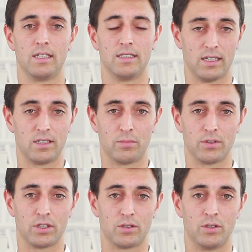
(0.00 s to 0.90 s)
That's
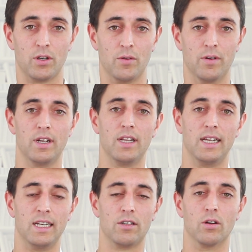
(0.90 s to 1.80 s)
important to know.
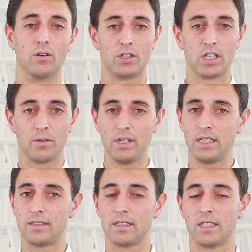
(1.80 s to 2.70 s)
In the long-term
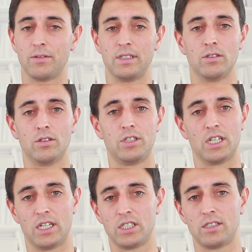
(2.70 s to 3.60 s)
lease, there is no
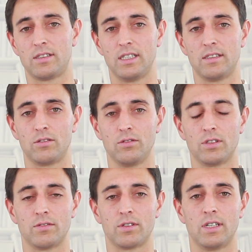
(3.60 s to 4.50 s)
changes since
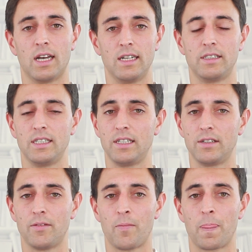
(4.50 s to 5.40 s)

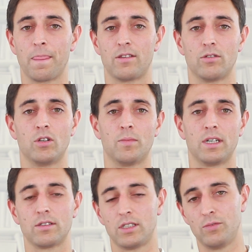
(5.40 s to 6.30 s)
2019. So no
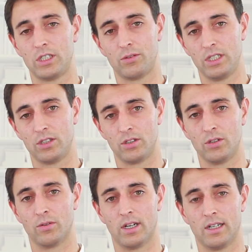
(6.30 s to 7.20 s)
matter in which region
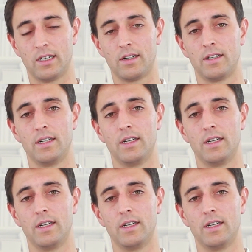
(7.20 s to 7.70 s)
you are,